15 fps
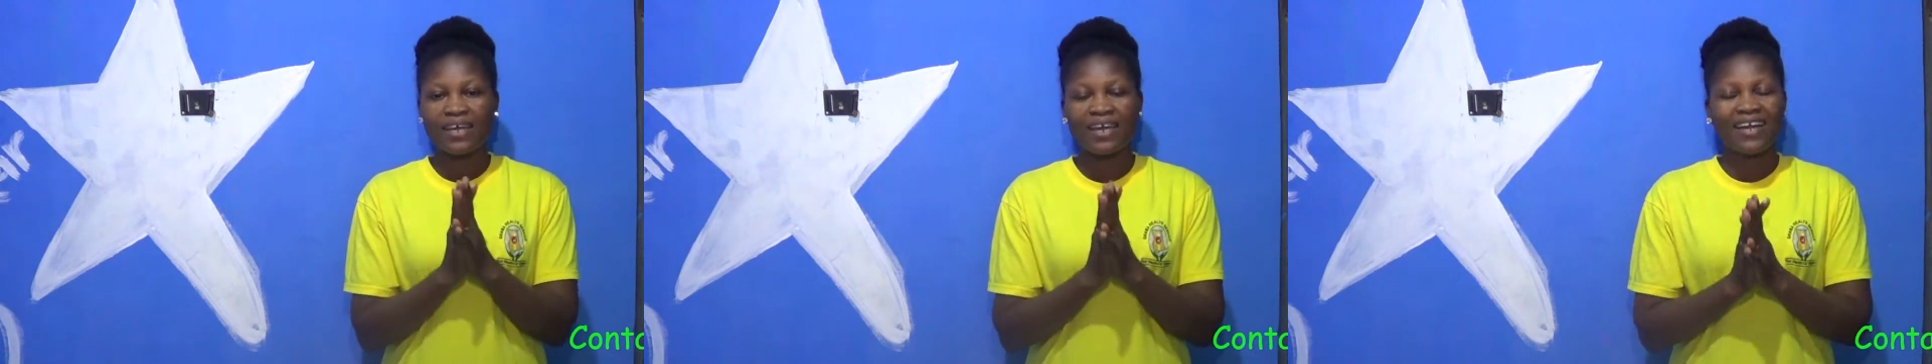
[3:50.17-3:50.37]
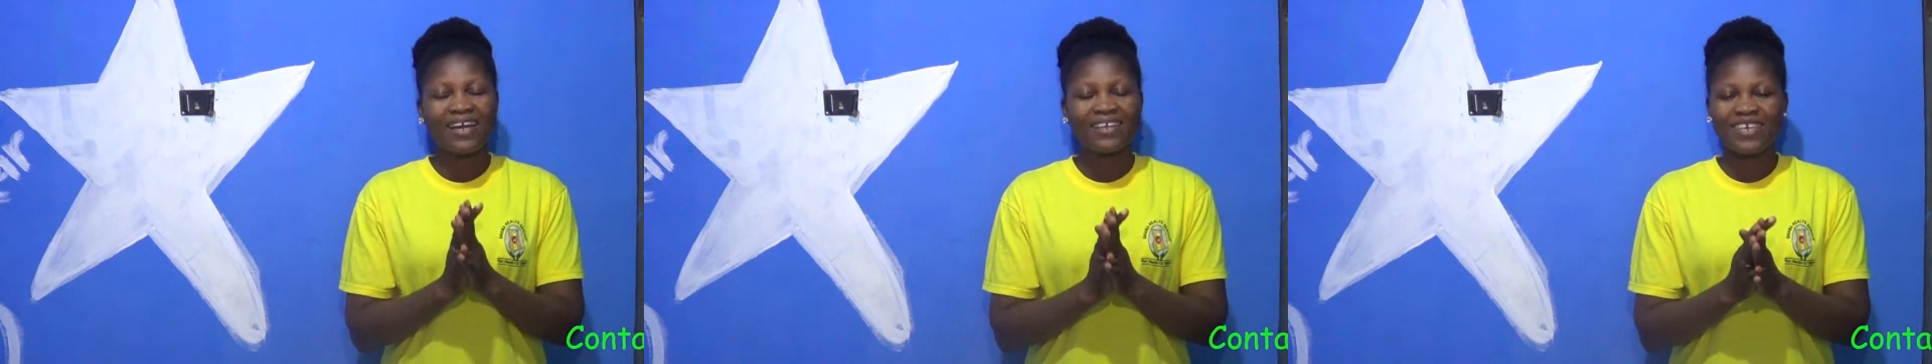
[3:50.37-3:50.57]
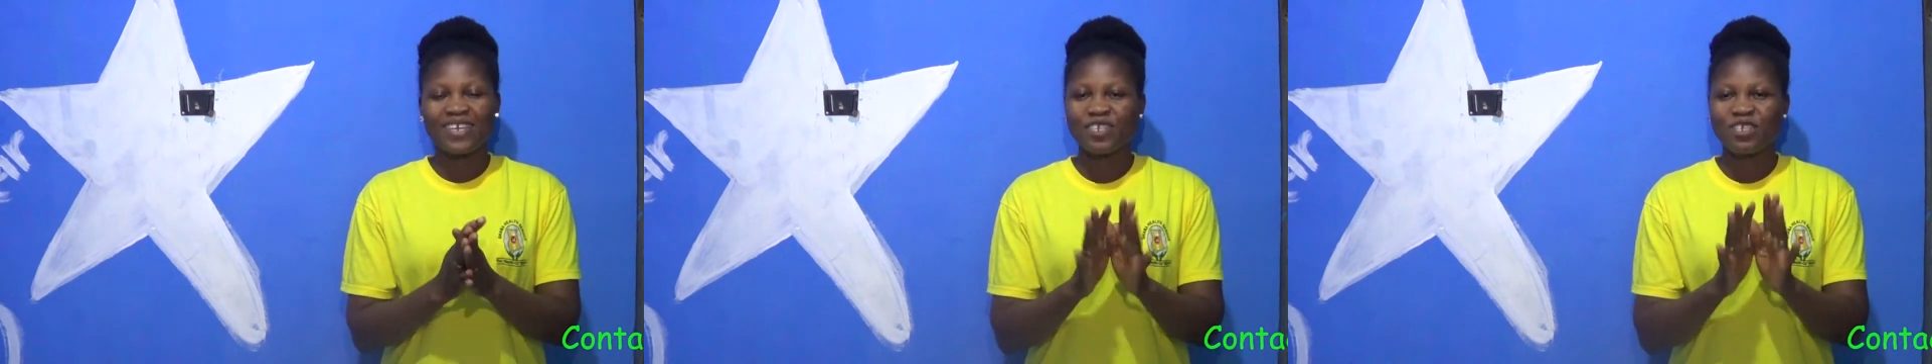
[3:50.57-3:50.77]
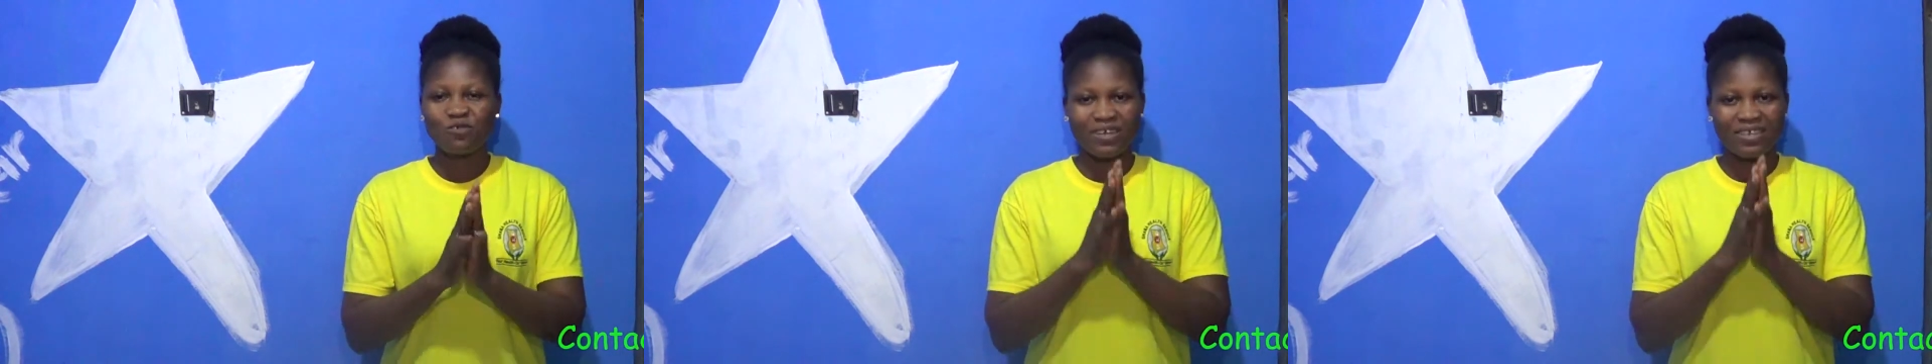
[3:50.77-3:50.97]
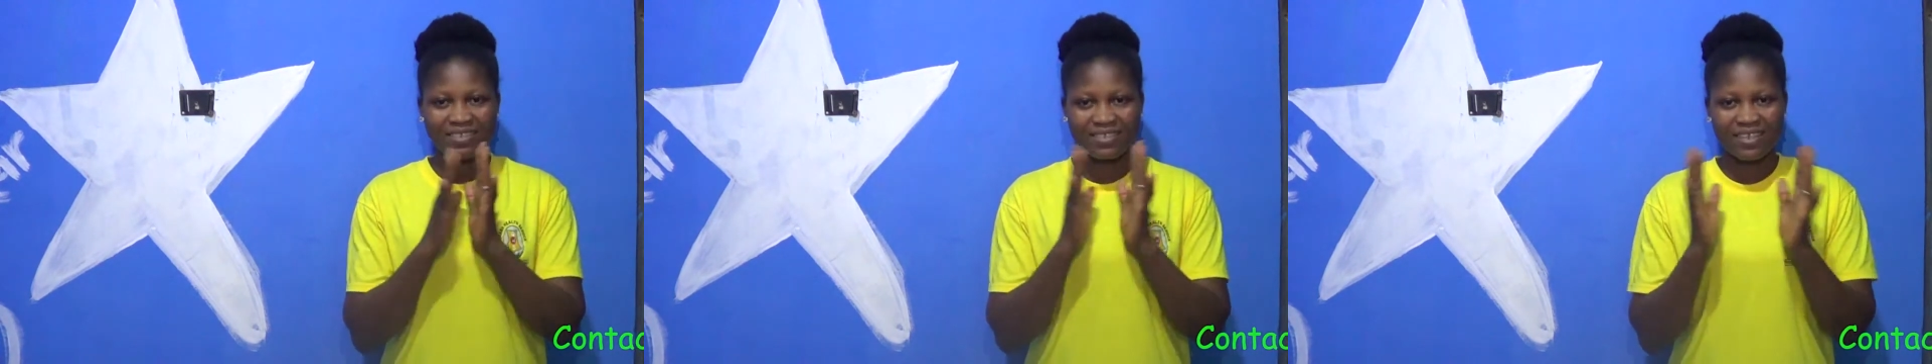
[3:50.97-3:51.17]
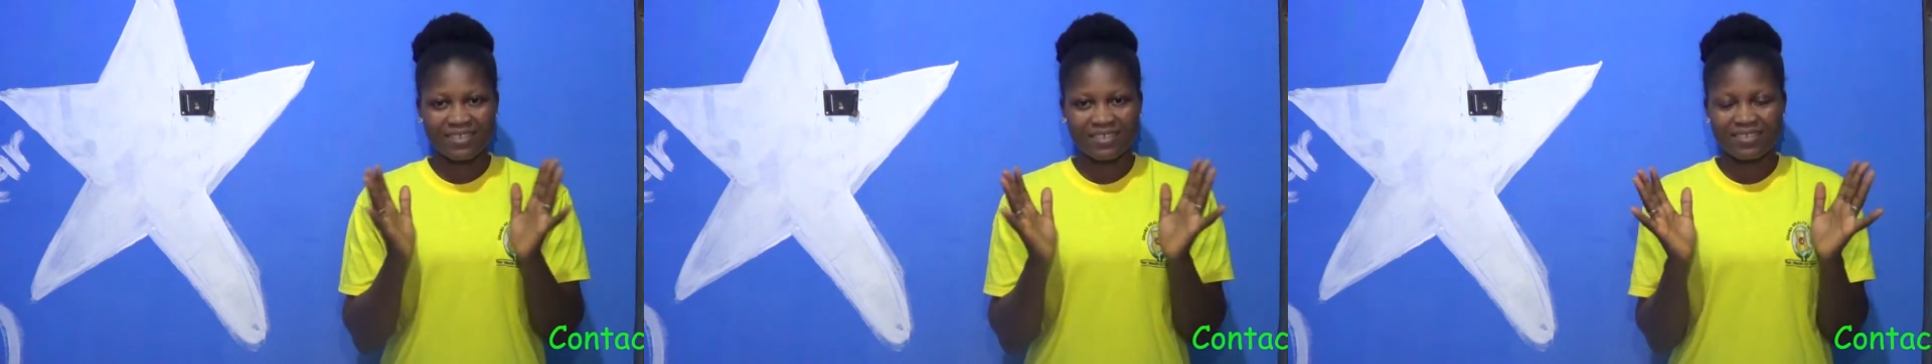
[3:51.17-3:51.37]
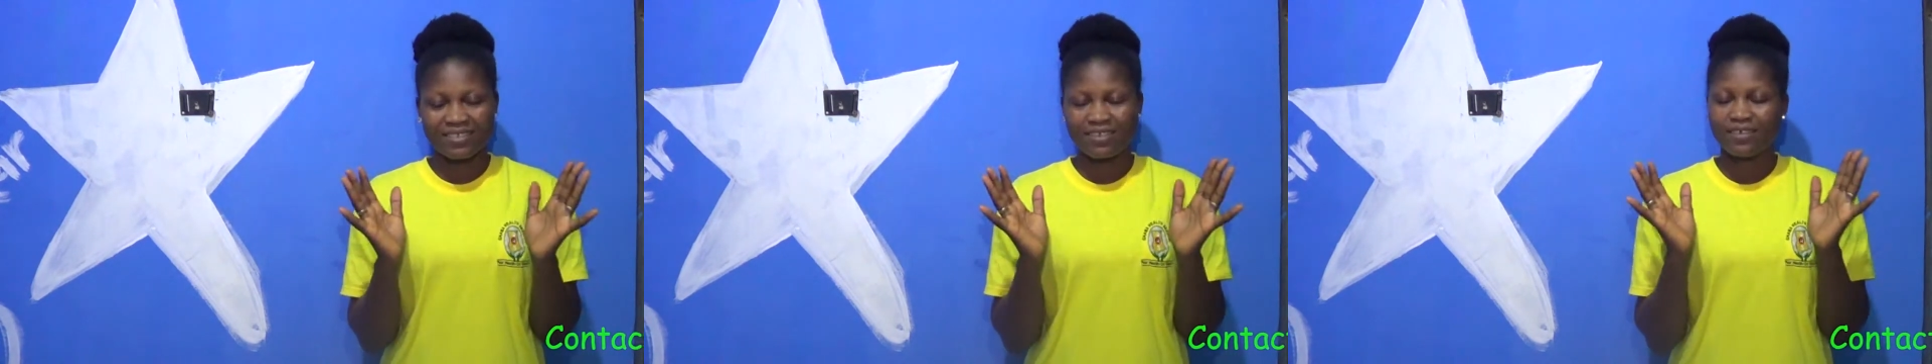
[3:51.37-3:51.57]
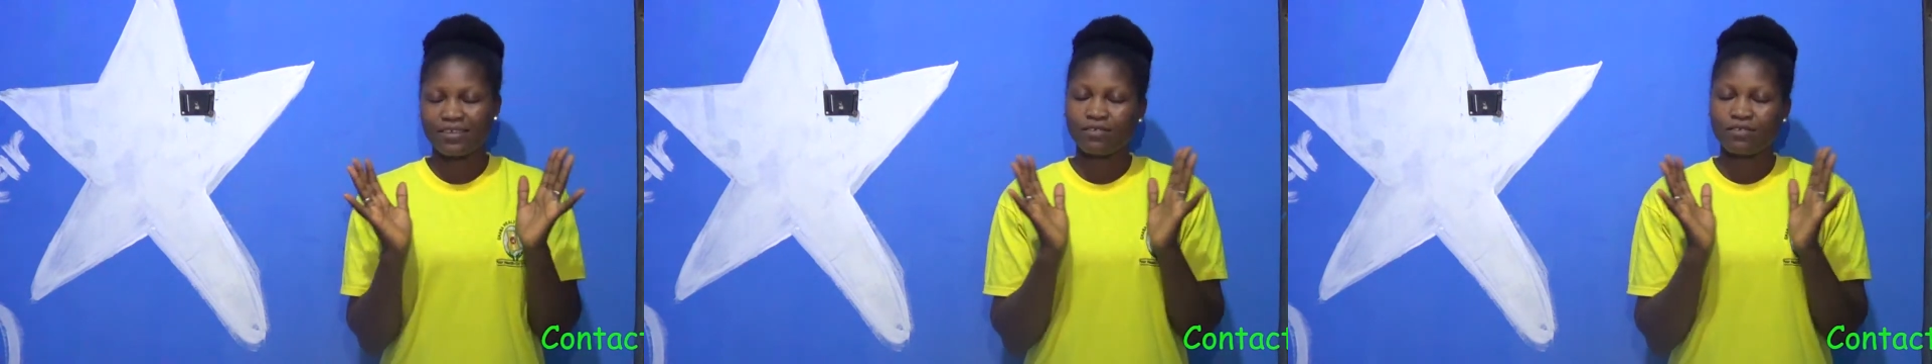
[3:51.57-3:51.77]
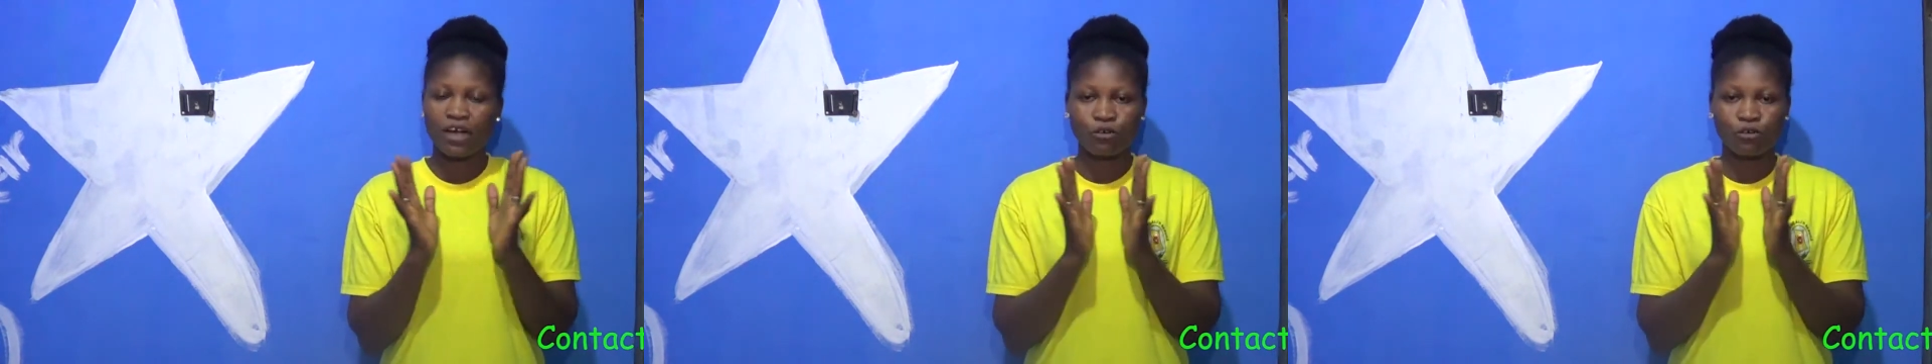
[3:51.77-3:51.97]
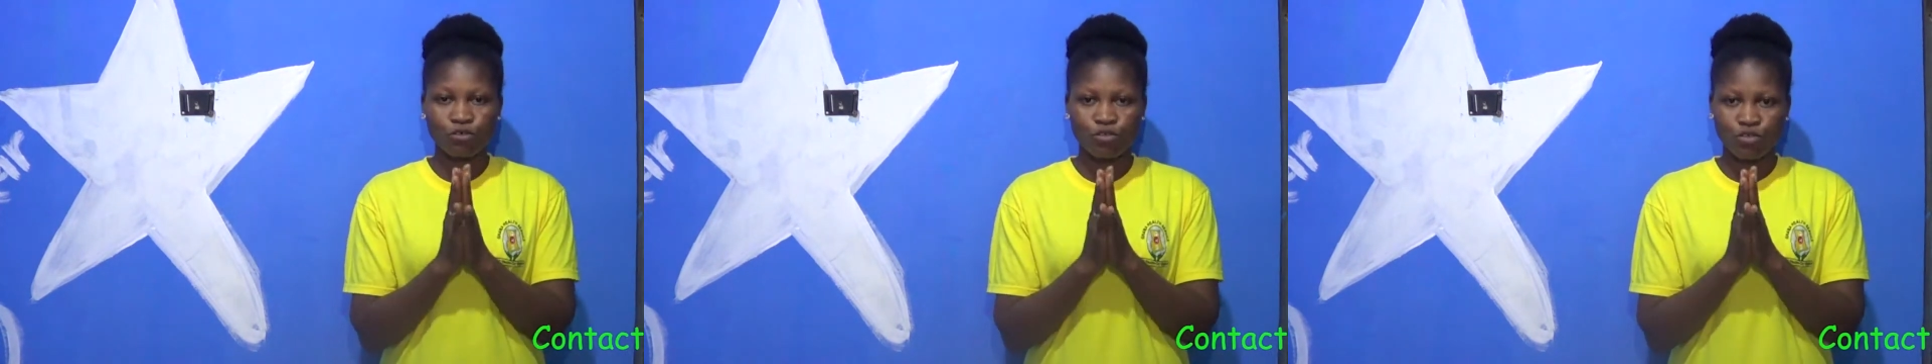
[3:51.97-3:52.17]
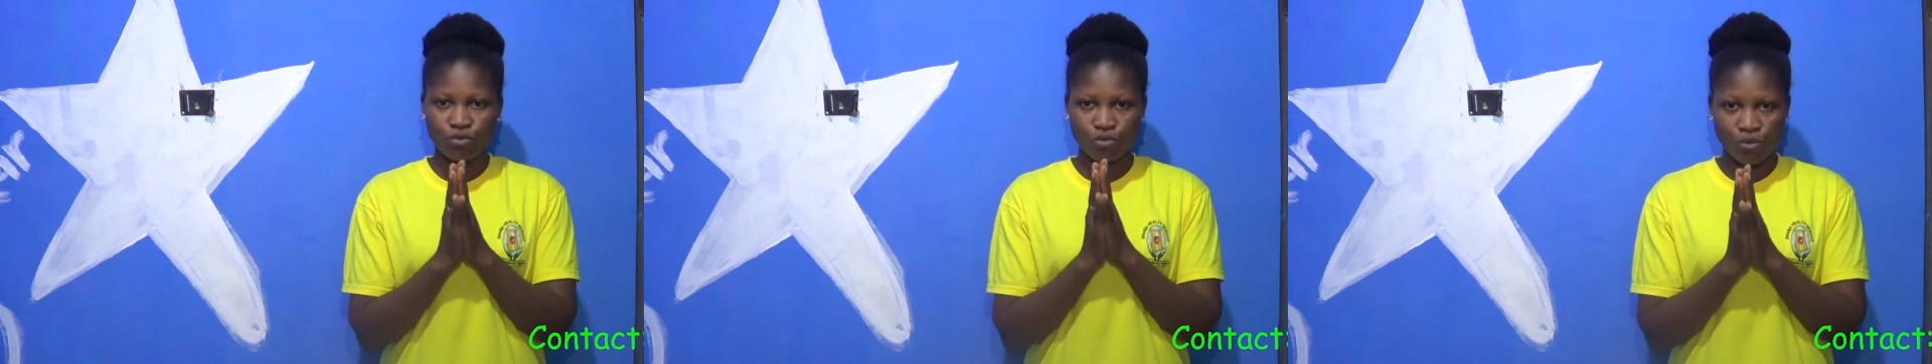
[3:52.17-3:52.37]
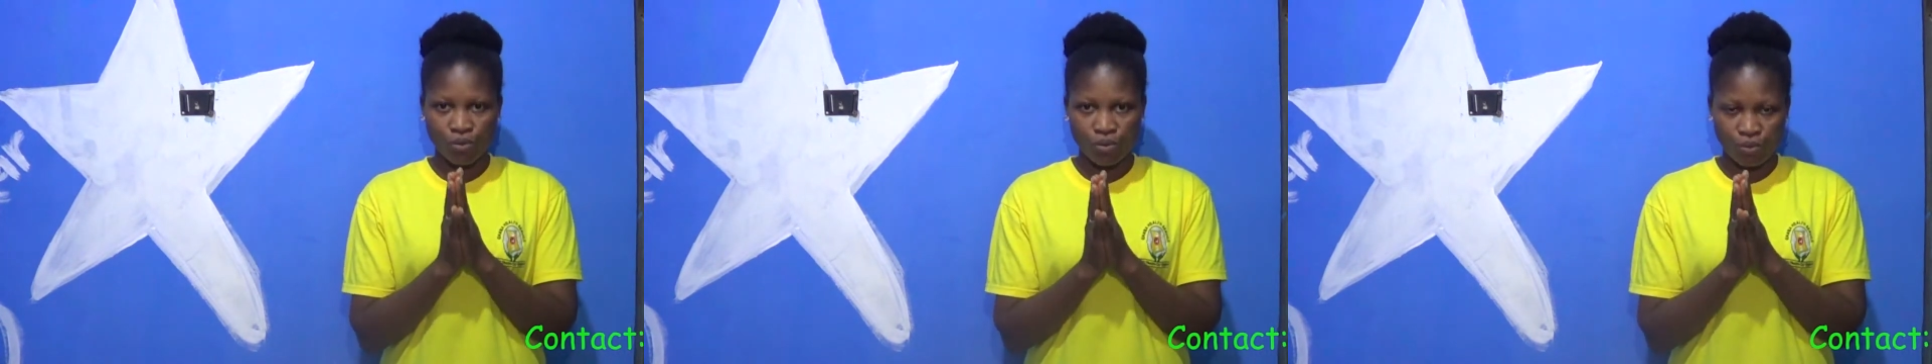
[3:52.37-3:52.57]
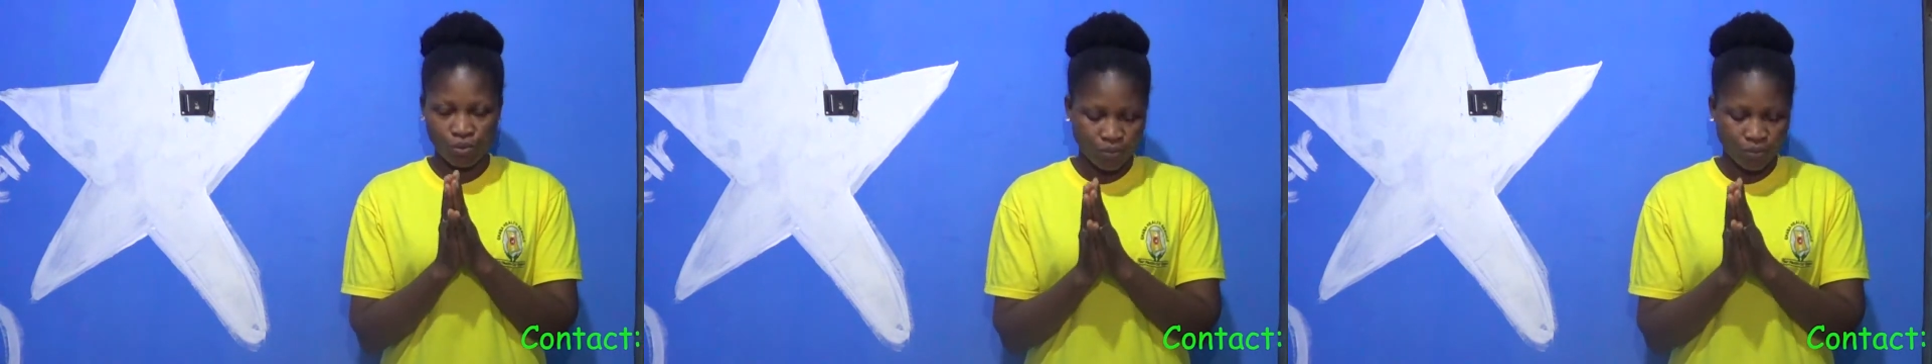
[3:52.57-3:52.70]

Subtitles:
and then you are set, you are good to go.